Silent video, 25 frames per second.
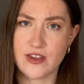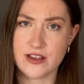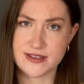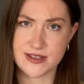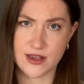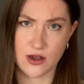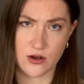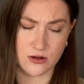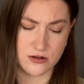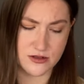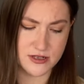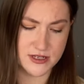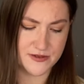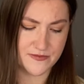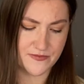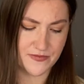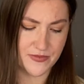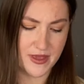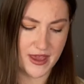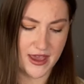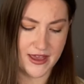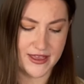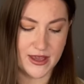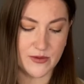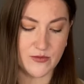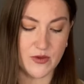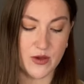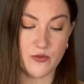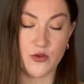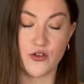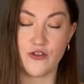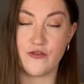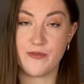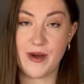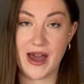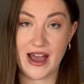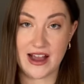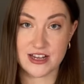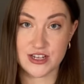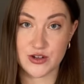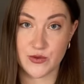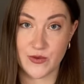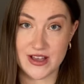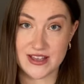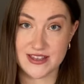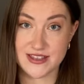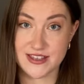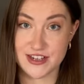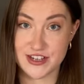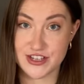years old. And then we moved back to
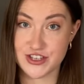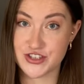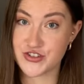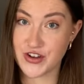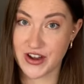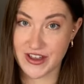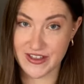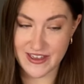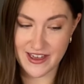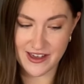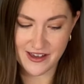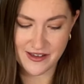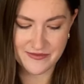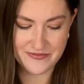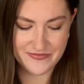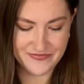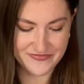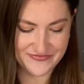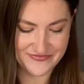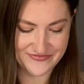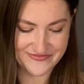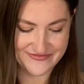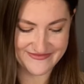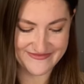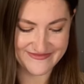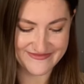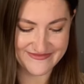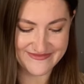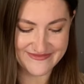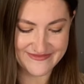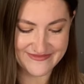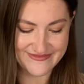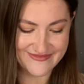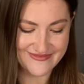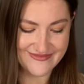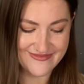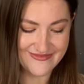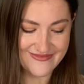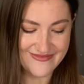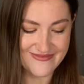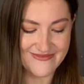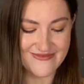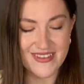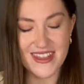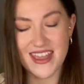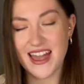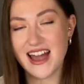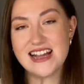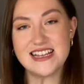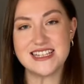Western Australia.
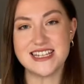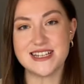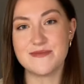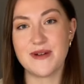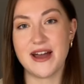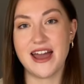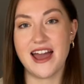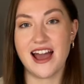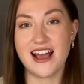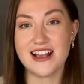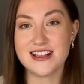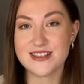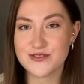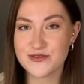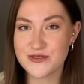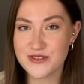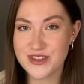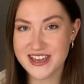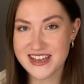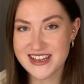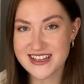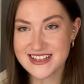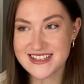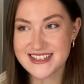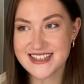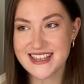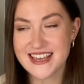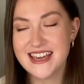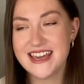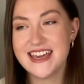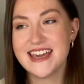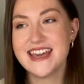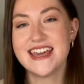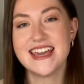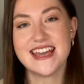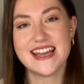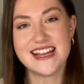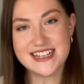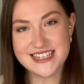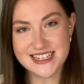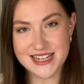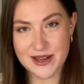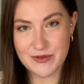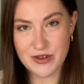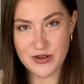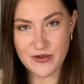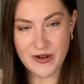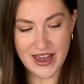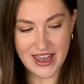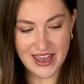I did my high school years in
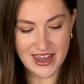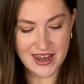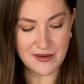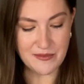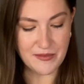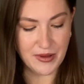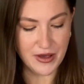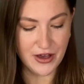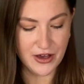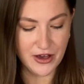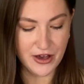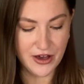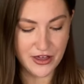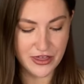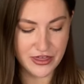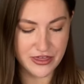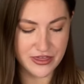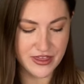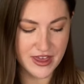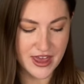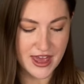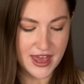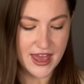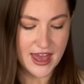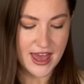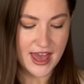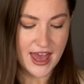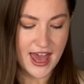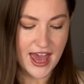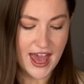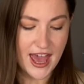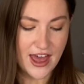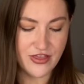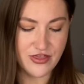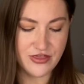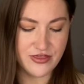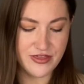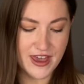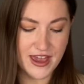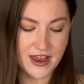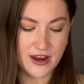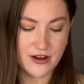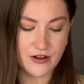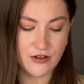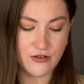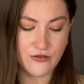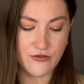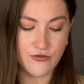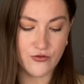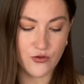WA in Perth and
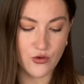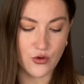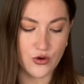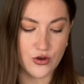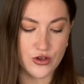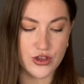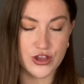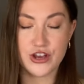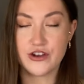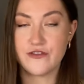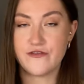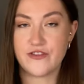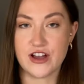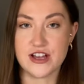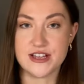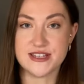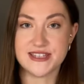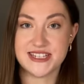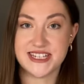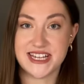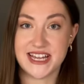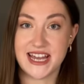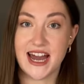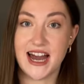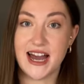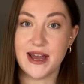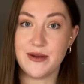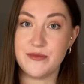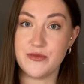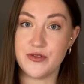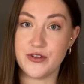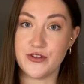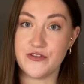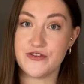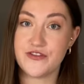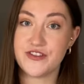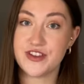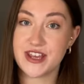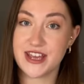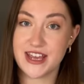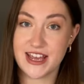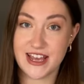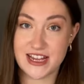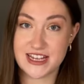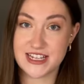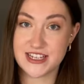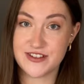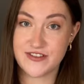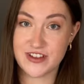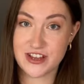then for university, I moved
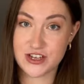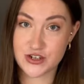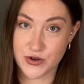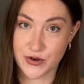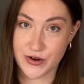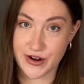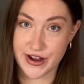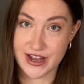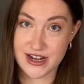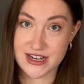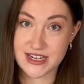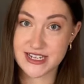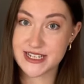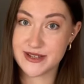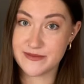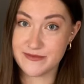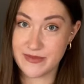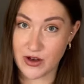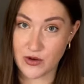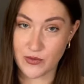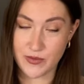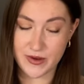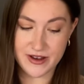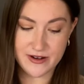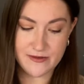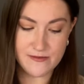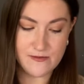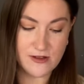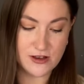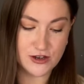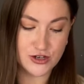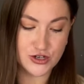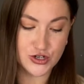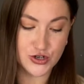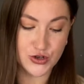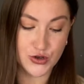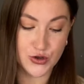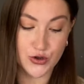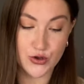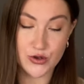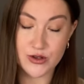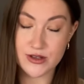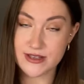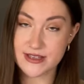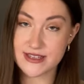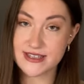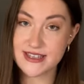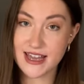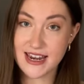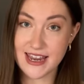here to Victoria, to Melbourne, to
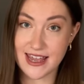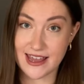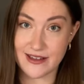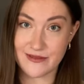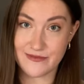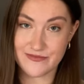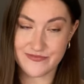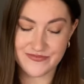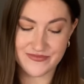study.